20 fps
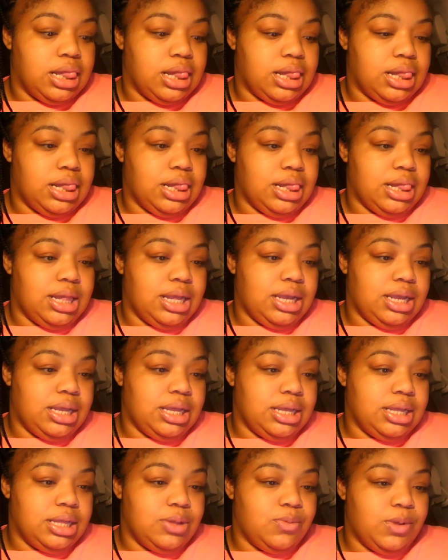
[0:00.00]
and
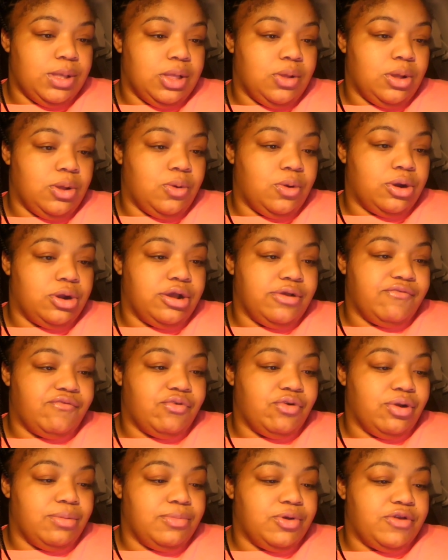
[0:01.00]
mm, we go in order of
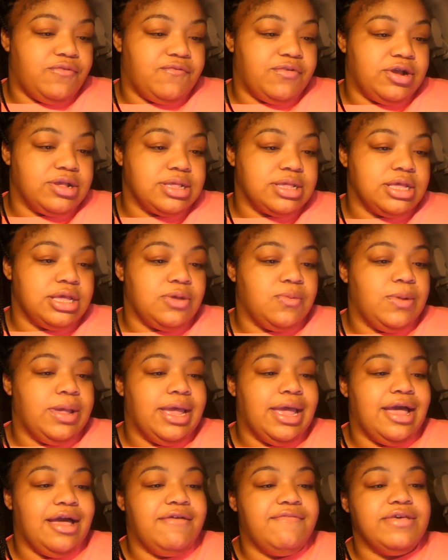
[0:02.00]
Crumbl the first cookie we
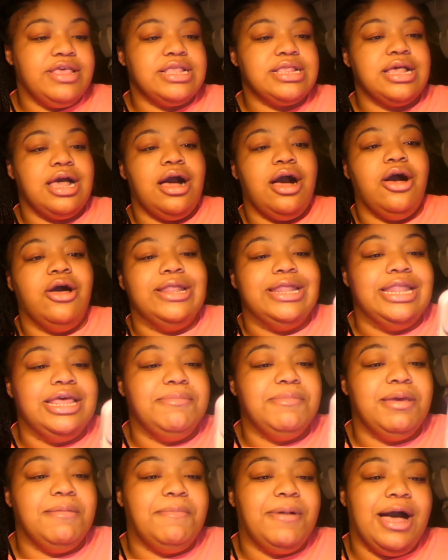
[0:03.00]
have is called
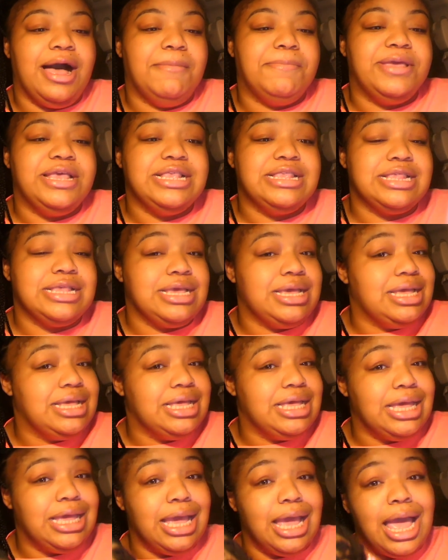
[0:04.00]
lemon poppy
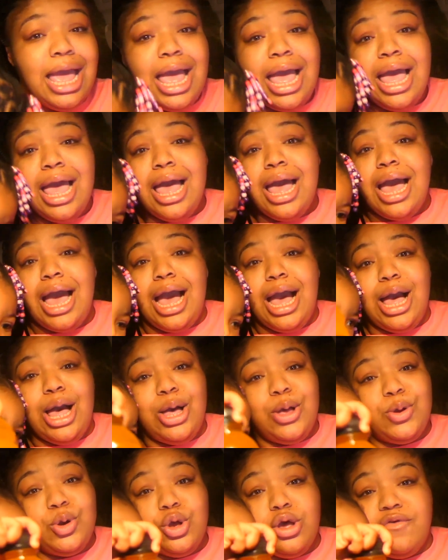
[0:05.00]
seed
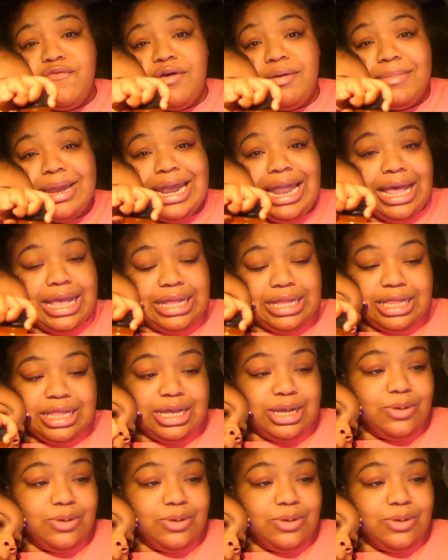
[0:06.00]
I don't know if I'm gonna like that